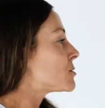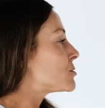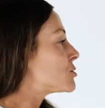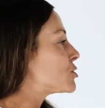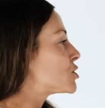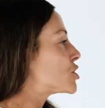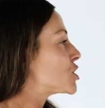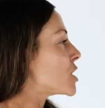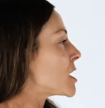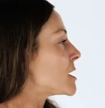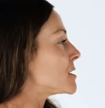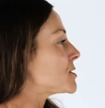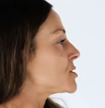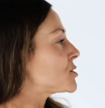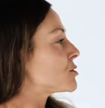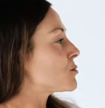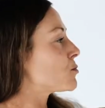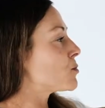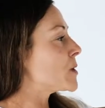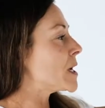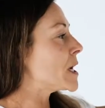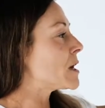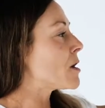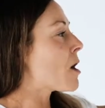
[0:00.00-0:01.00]
just
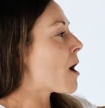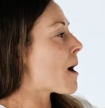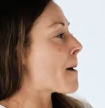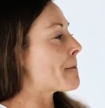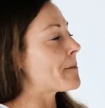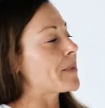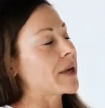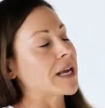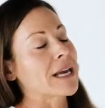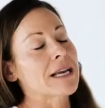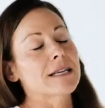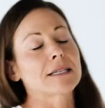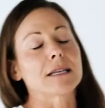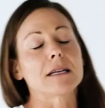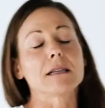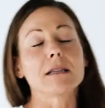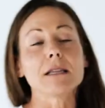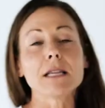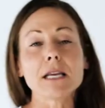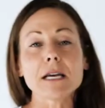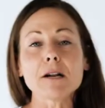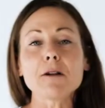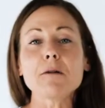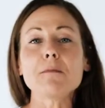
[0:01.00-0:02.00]
recomping is a
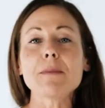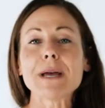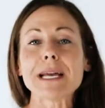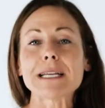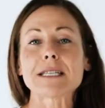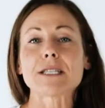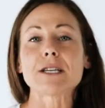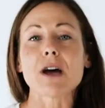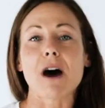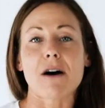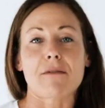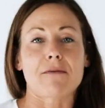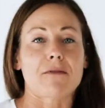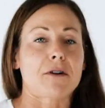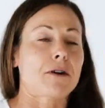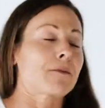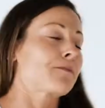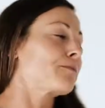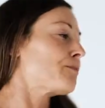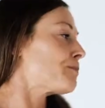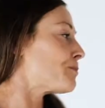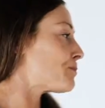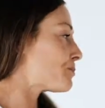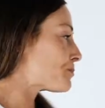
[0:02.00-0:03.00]
little bit tougher.
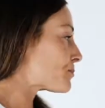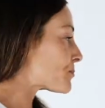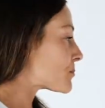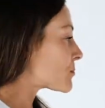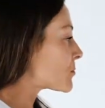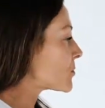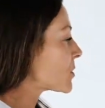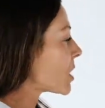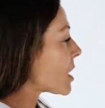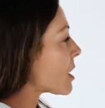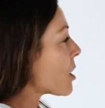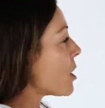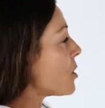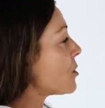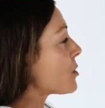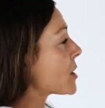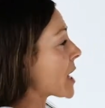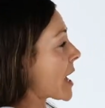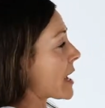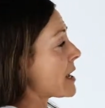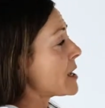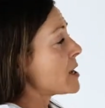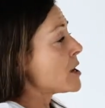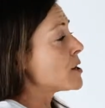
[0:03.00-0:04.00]

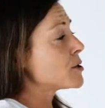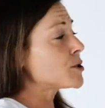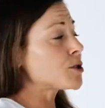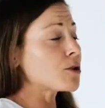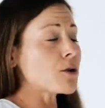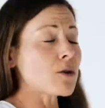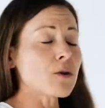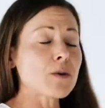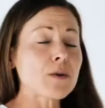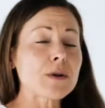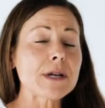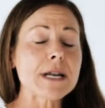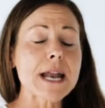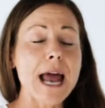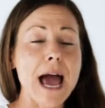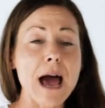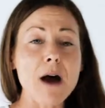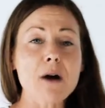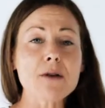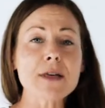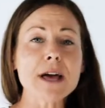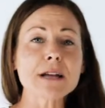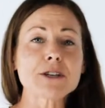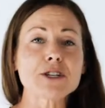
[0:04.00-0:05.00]
Okay, so
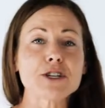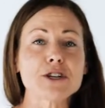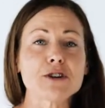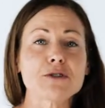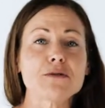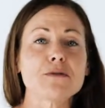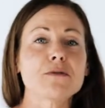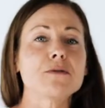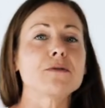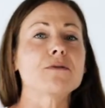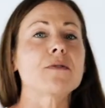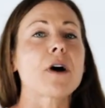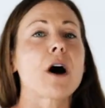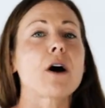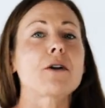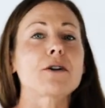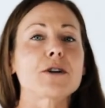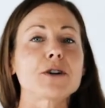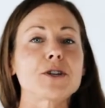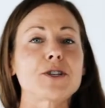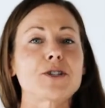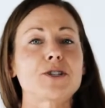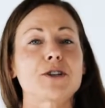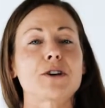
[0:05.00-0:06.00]
now that you've
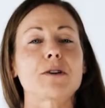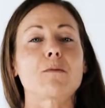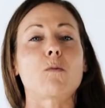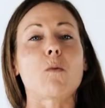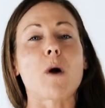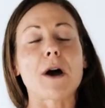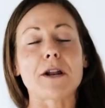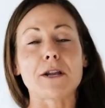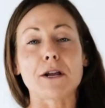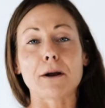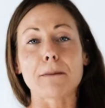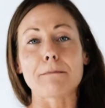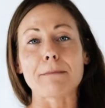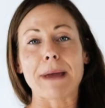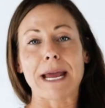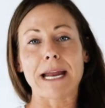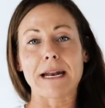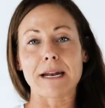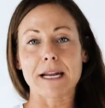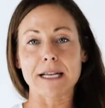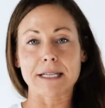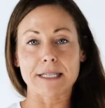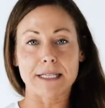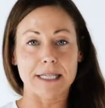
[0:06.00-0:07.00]
understood what your
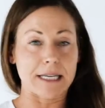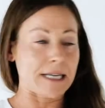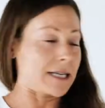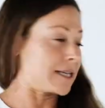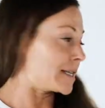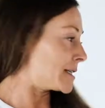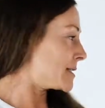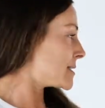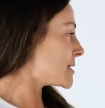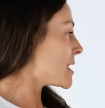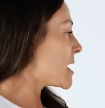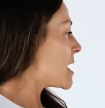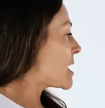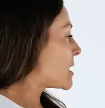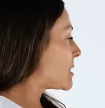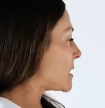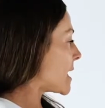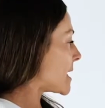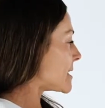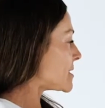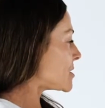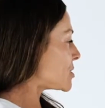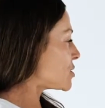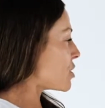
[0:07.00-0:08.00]
maintenance is,
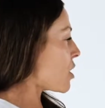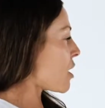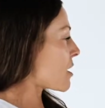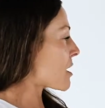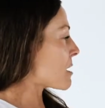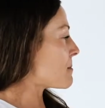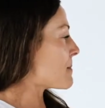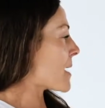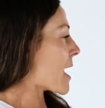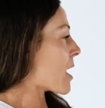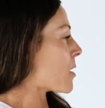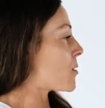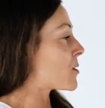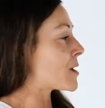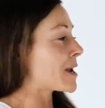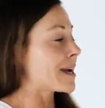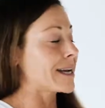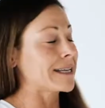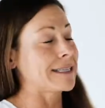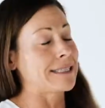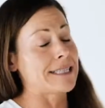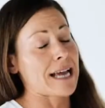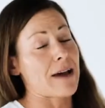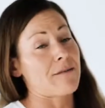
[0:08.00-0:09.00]
let's talk about
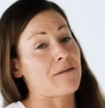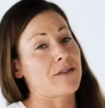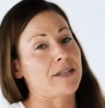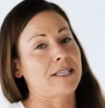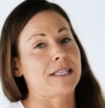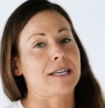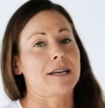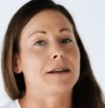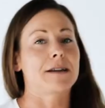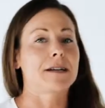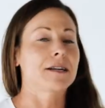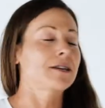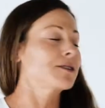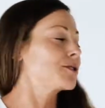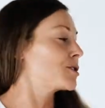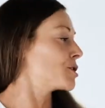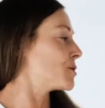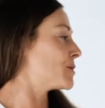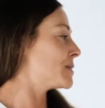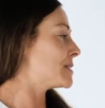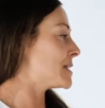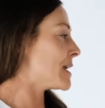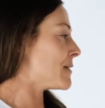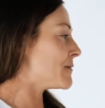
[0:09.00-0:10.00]
a deficit.
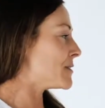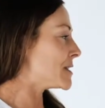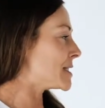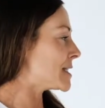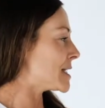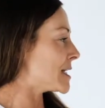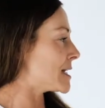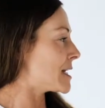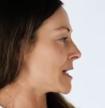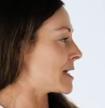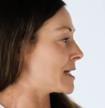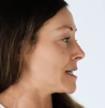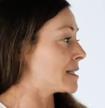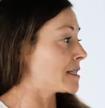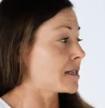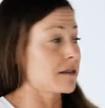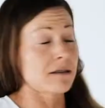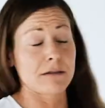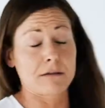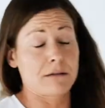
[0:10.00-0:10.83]
So a deficit is